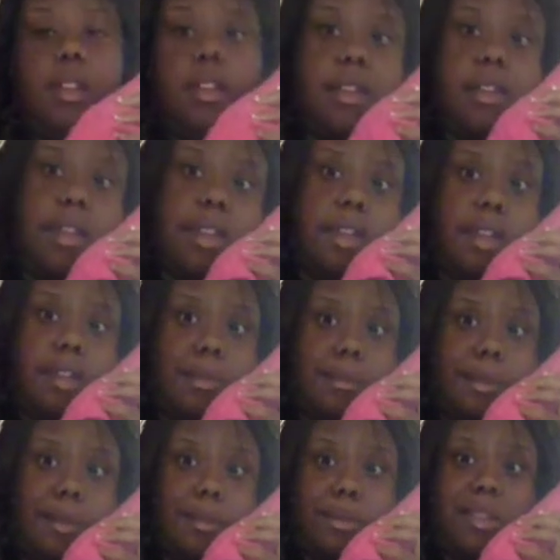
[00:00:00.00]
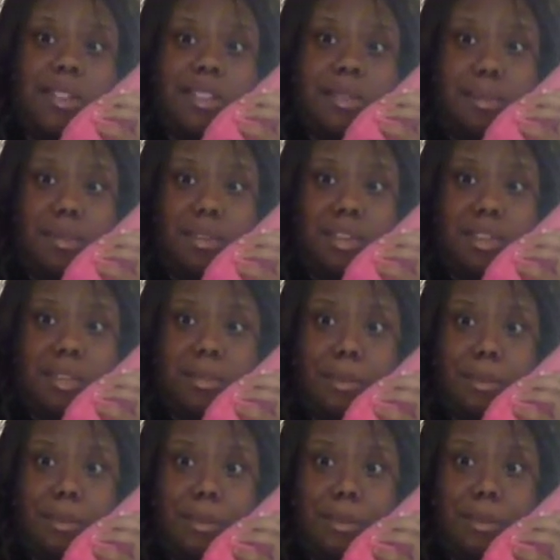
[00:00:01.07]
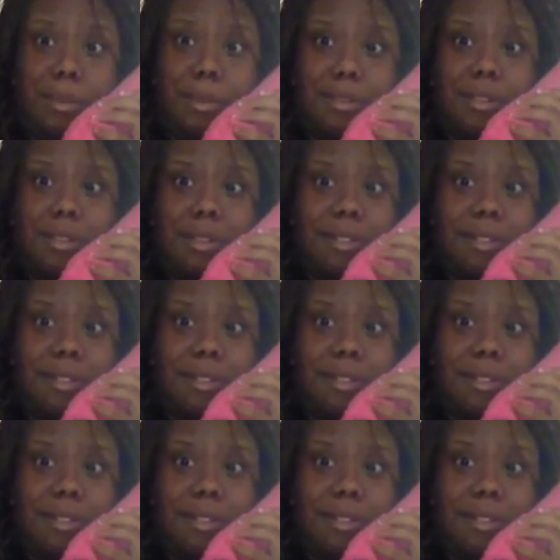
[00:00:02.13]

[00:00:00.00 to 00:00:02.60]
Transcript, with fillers: I got all my wisdom teeth pulled.